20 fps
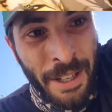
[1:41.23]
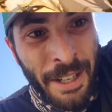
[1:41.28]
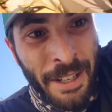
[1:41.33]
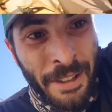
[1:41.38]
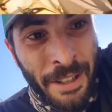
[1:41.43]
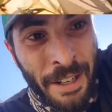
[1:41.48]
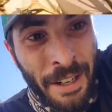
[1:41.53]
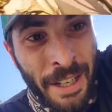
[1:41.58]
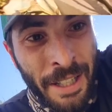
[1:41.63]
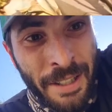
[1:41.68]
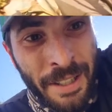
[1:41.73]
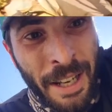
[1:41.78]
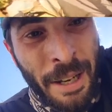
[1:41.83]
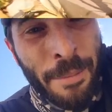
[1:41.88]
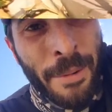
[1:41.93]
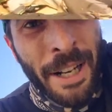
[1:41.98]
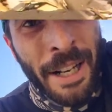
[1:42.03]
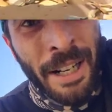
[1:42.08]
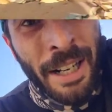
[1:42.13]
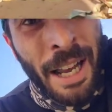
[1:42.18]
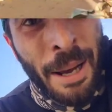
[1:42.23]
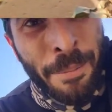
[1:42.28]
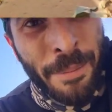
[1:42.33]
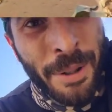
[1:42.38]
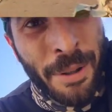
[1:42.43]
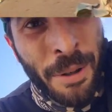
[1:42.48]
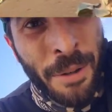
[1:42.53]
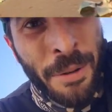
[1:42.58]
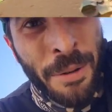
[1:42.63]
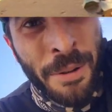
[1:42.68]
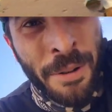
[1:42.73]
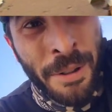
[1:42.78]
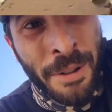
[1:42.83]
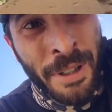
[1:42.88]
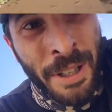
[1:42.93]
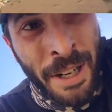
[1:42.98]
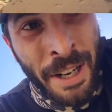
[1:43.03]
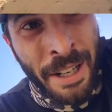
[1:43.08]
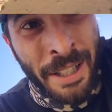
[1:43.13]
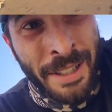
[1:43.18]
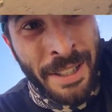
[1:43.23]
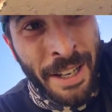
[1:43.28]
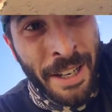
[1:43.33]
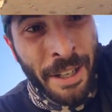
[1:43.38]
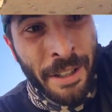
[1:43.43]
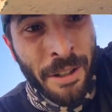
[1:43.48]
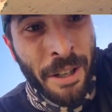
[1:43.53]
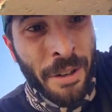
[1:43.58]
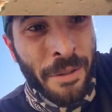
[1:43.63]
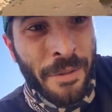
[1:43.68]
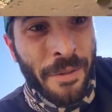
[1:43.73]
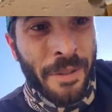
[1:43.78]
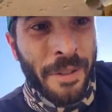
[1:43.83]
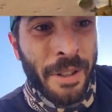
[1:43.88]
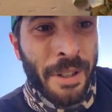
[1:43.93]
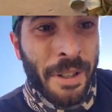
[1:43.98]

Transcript: And I can take my clamp tool and I can take it off.